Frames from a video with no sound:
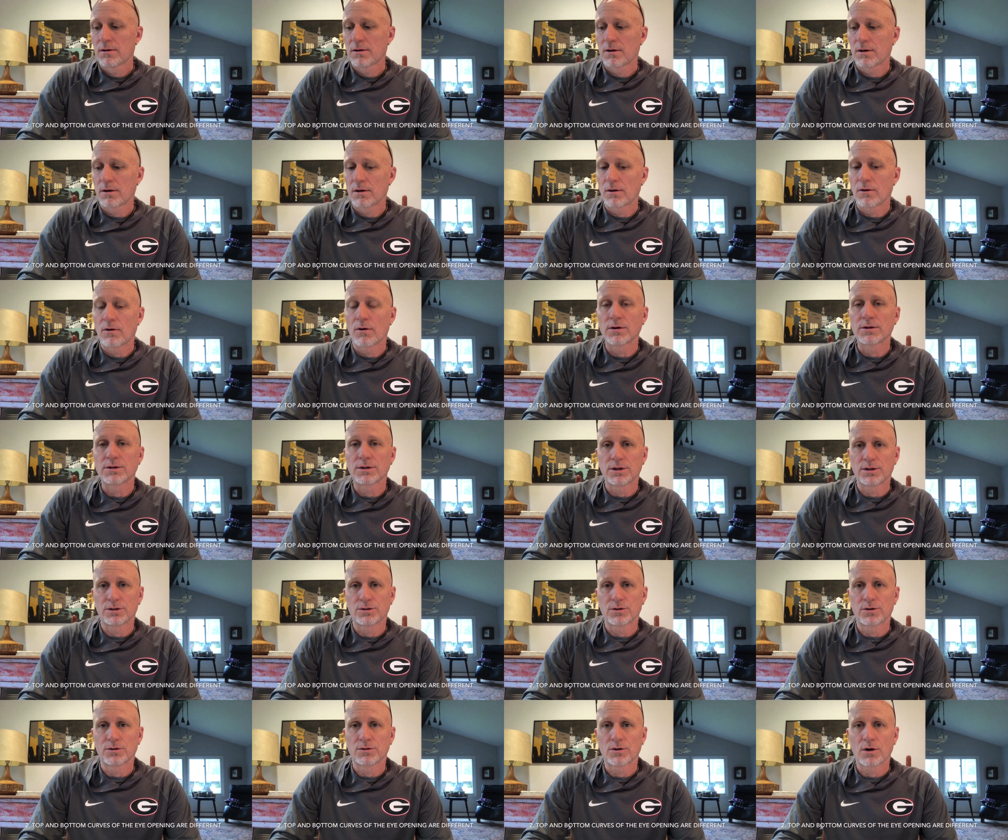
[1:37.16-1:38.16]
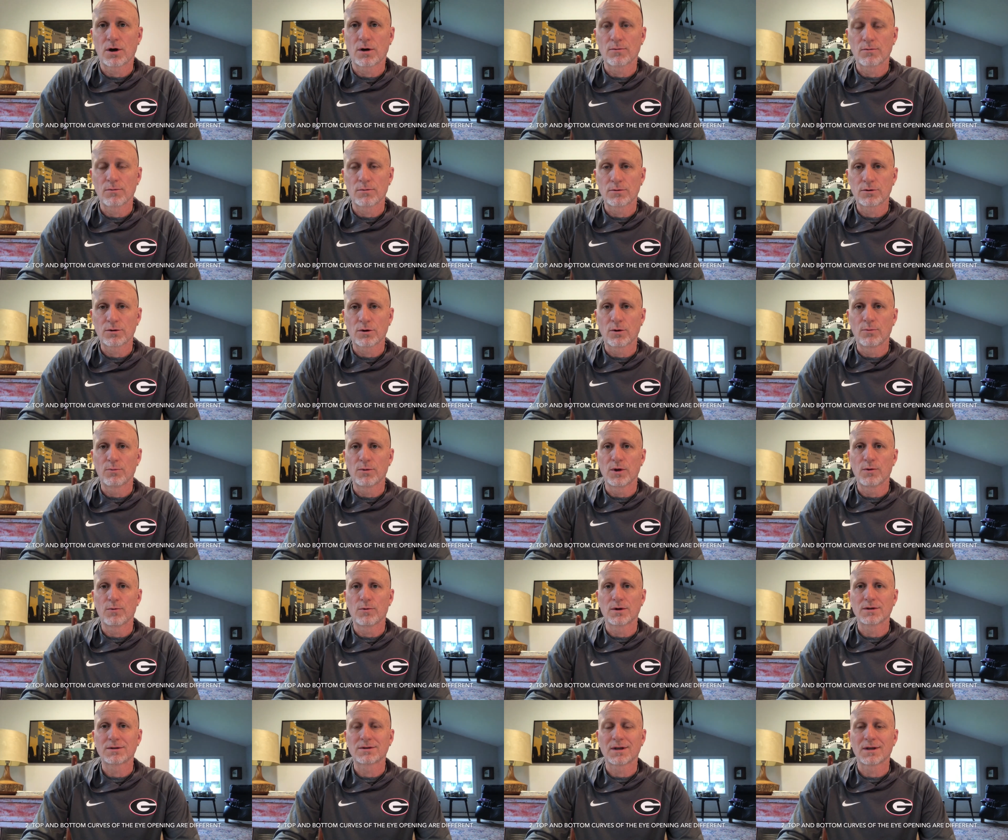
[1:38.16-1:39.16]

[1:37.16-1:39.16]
an art teacher had told me once,